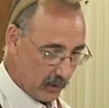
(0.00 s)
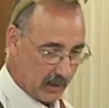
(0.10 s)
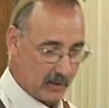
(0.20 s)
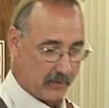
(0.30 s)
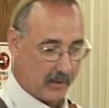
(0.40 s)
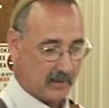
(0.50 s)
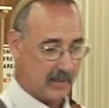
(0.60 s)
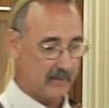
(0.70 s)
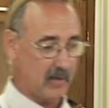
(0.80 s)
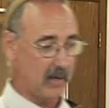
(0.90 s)
one of the things
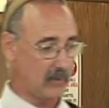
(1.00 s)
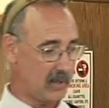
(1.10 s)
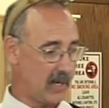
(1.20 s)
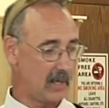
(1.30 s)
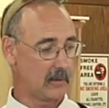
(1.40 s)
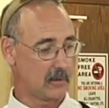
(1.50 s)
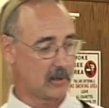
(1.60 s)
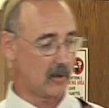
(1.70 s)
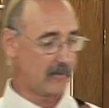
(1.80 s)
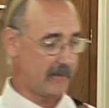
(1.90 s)
I've done with the antler
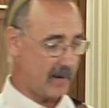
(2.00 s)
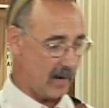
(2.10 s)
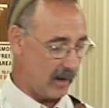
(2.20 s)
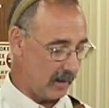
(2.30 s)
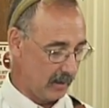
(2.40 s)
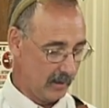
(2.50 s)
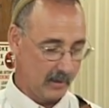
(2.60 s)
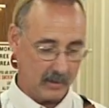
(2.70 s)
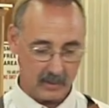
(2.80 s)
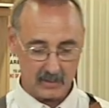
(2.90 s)
so far
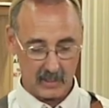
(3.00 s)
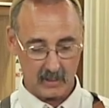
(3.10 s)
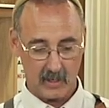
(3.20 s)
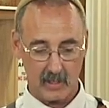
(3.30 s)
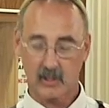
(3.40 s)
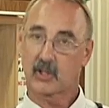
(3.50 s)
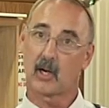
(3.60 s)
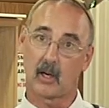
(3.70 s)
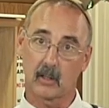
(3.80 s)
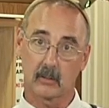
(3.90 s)
is I cut a
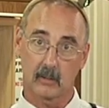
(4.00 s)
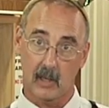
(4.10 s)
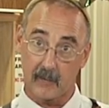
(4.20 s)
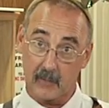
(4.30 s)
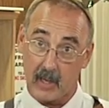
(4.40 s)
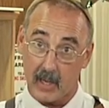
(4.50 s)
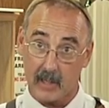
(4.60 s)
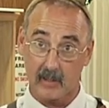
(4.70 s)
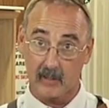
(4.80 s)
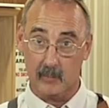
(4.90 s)
chunk off the
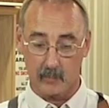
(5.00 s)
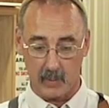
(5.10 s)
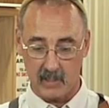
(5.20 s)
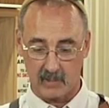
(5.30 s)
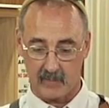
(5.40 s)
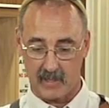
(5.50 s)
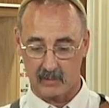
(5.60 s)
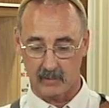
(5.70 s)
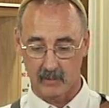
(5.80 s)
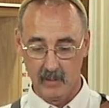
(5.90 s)
end of a piece of
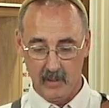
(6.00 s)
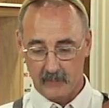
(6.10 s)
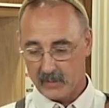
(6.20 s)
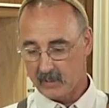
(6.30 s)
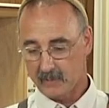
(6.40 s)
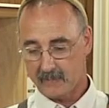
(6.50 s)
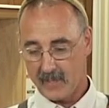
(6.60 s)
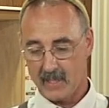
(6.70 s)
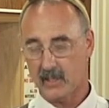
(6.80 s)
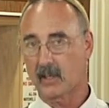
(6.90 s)
antler, and you'll
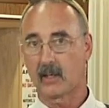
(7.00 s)
find you